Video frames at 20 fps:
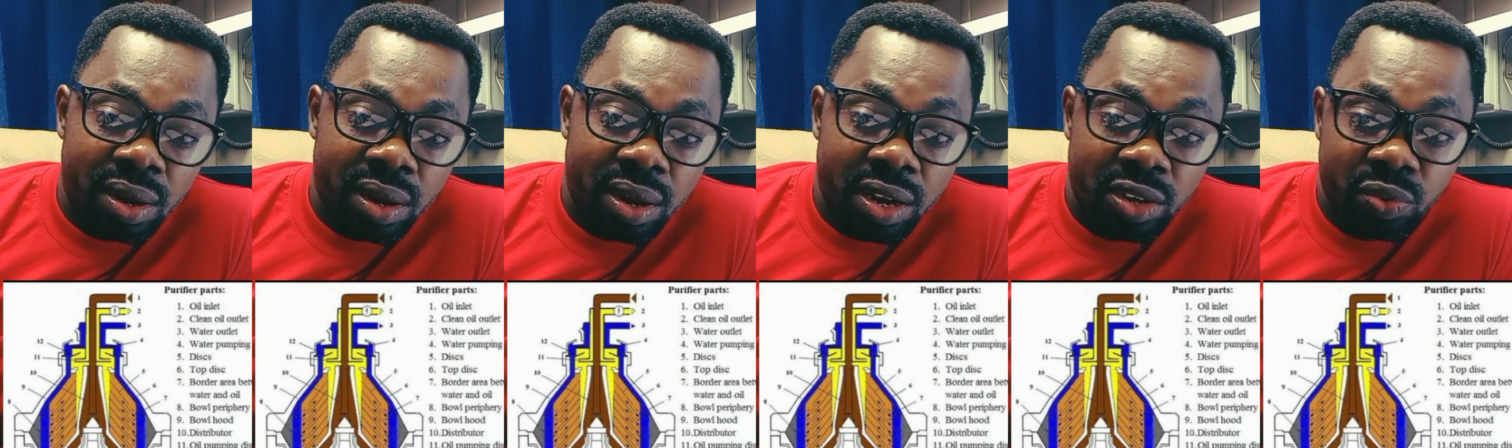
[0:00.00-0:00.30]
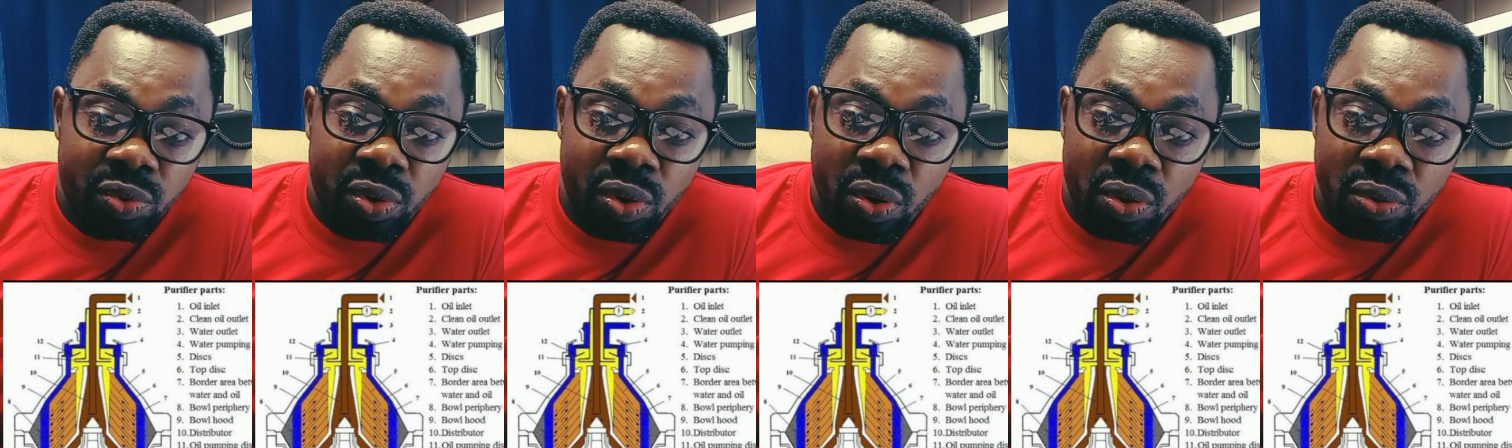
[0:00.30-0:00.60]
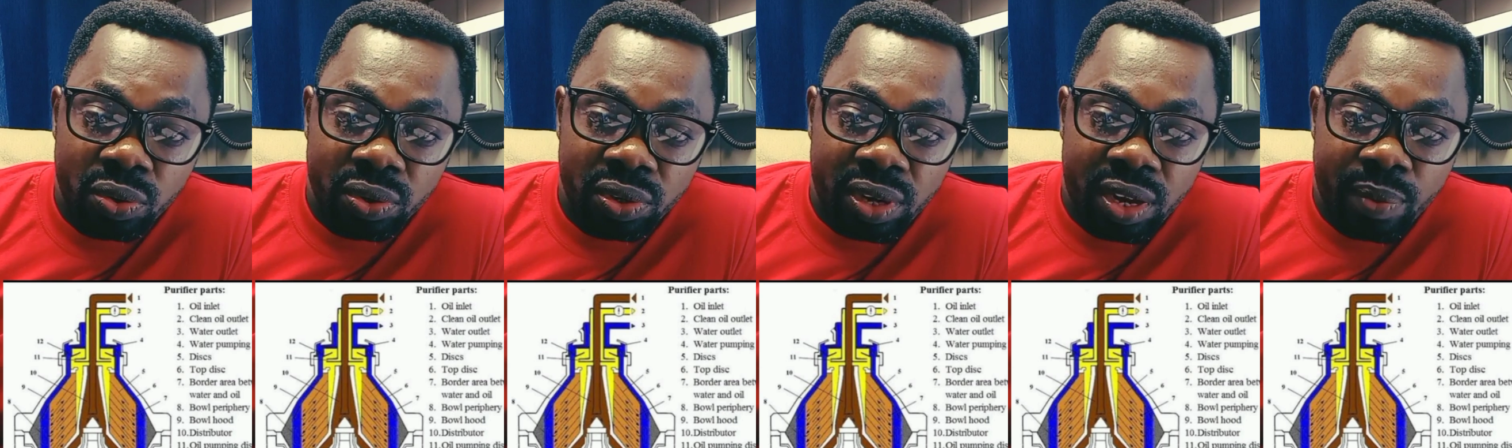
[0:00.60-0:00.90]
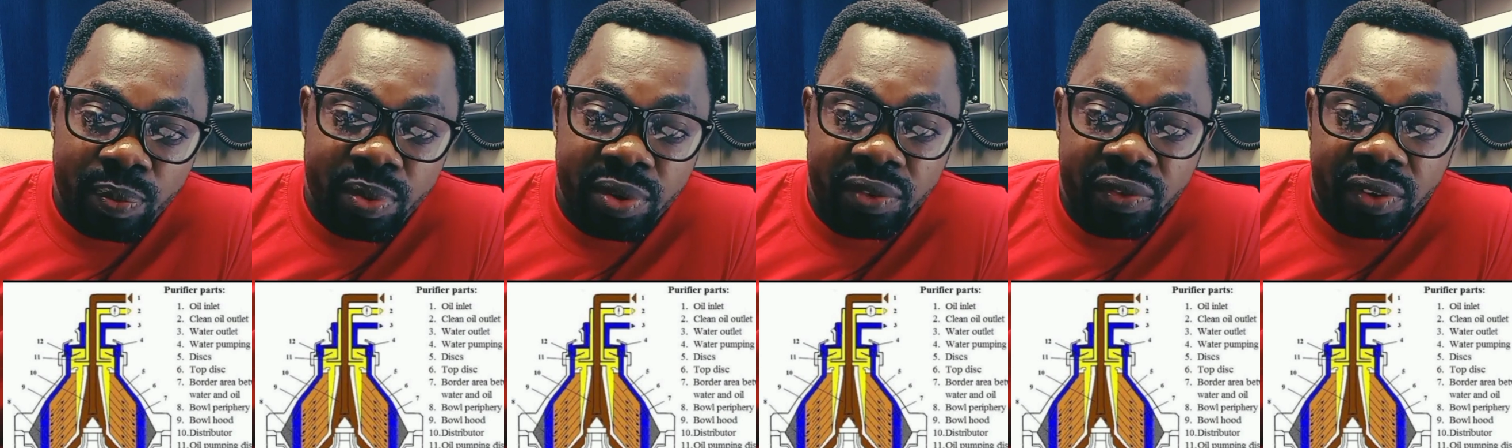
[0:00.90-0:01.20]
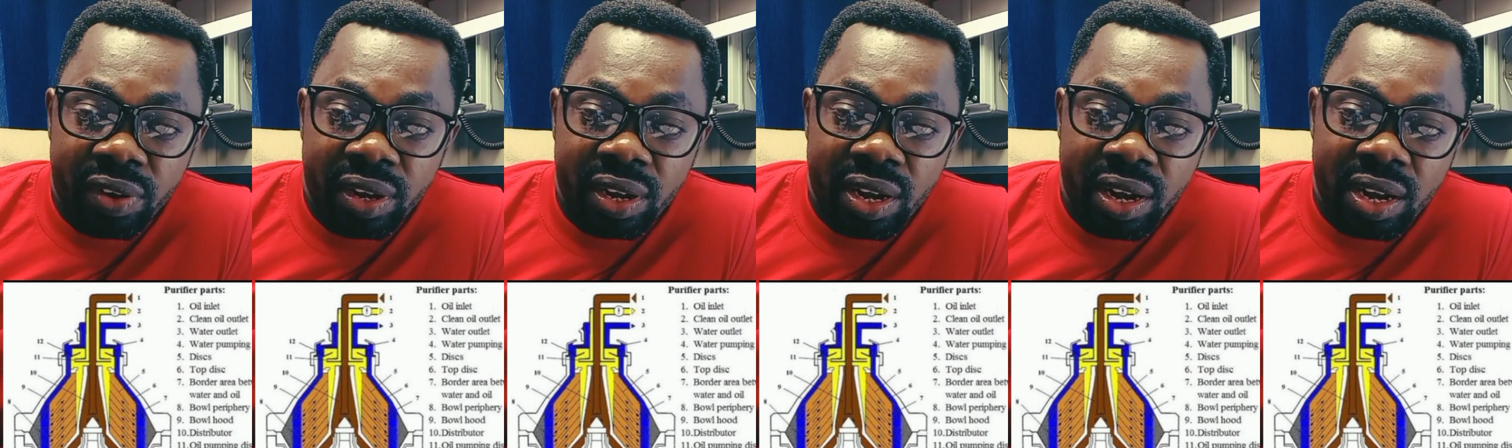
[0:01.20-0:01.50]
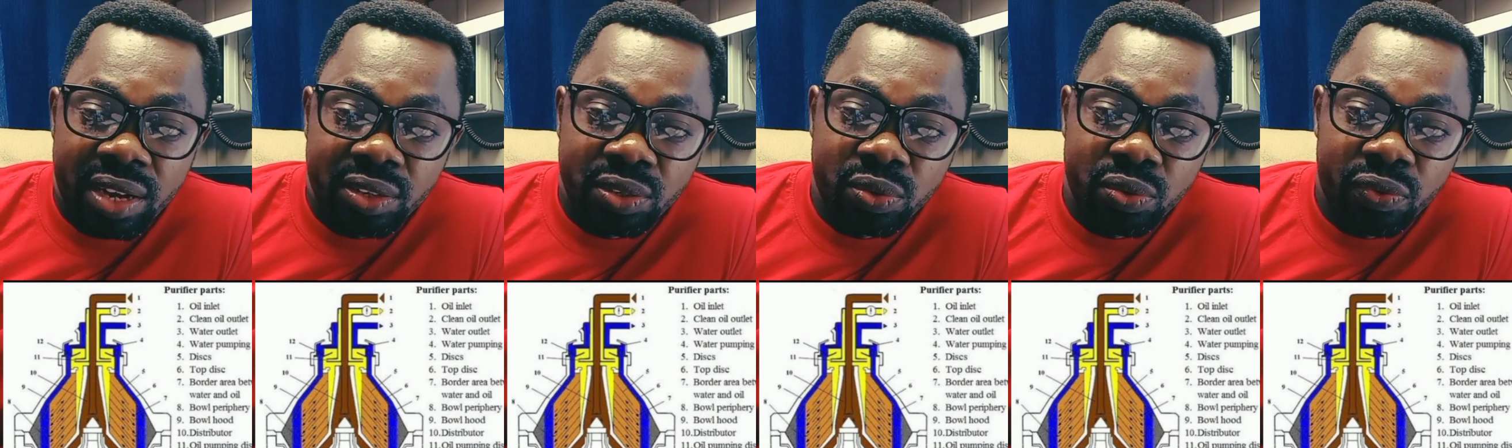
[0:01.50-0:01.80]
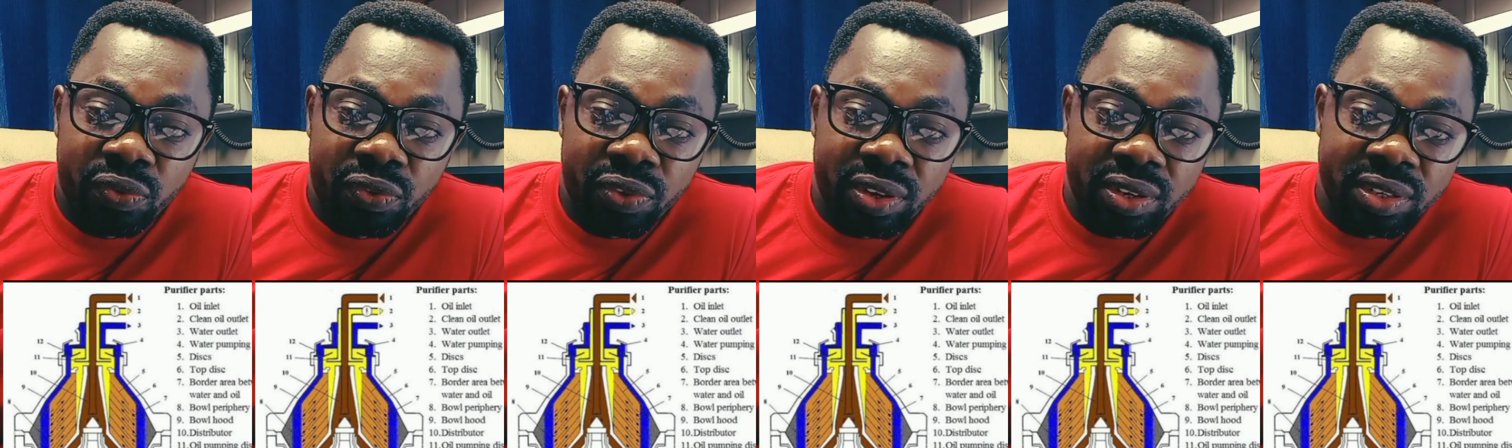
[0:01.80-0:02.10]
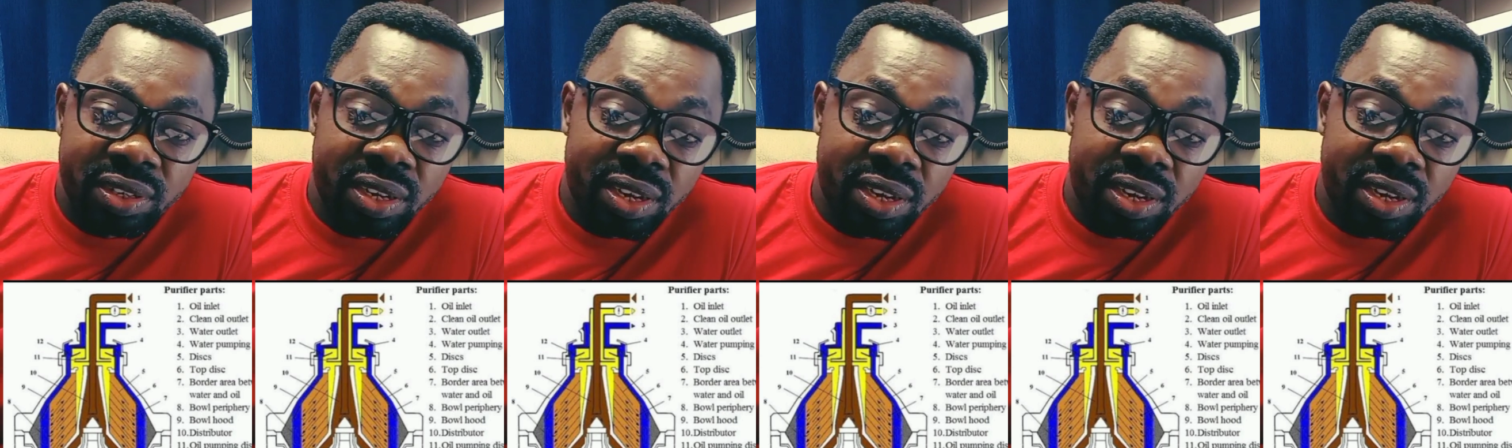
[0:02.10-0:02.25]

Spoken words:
as we all know that purifier has two phases,